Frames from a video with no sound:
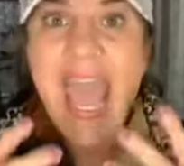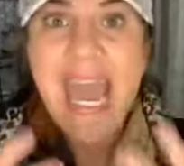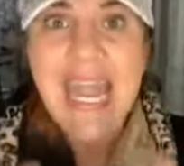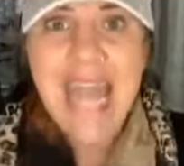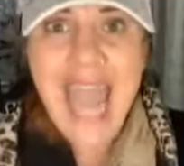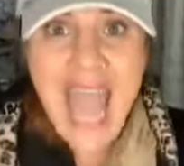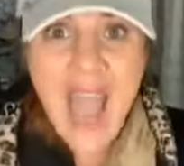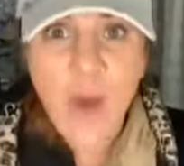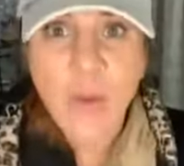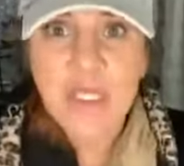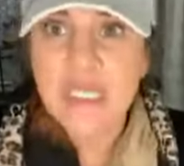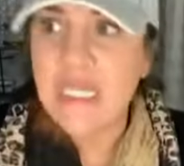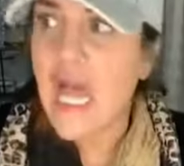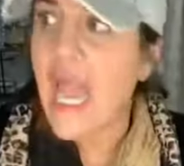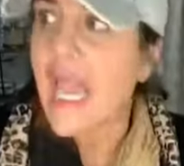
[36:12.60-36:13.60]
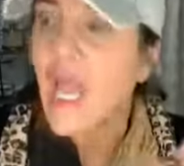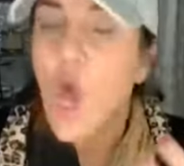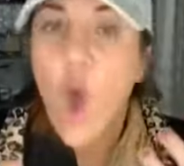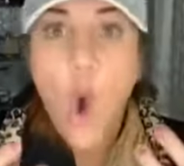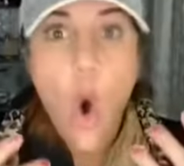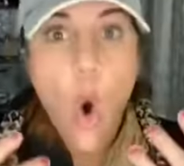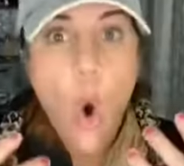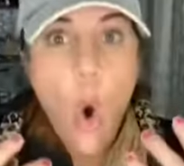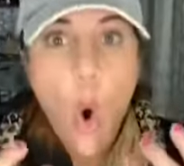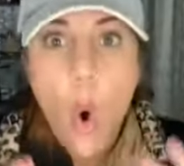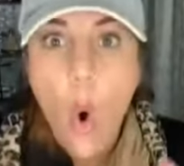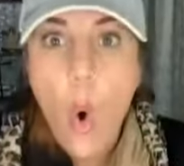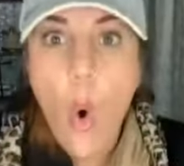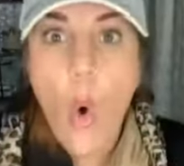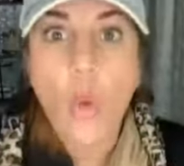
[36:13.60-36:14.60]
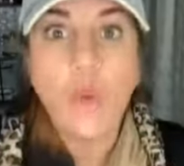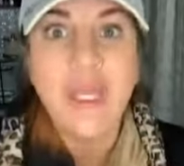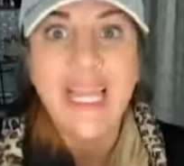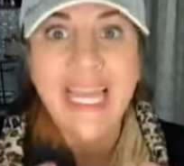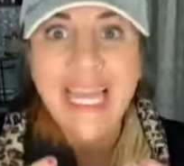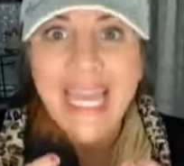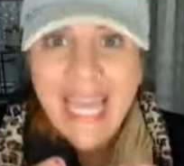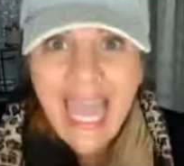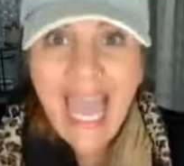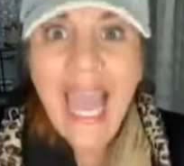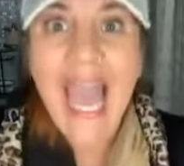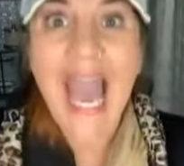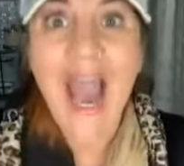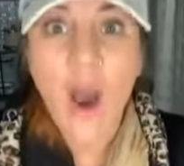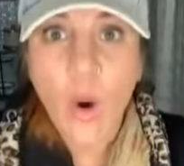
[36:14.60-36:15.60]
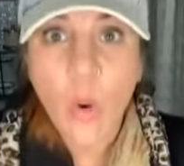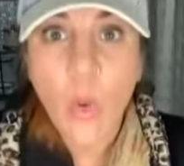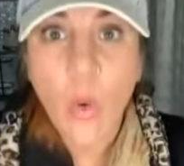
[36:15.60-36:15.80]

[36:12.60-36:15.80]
now it's like, holy cow.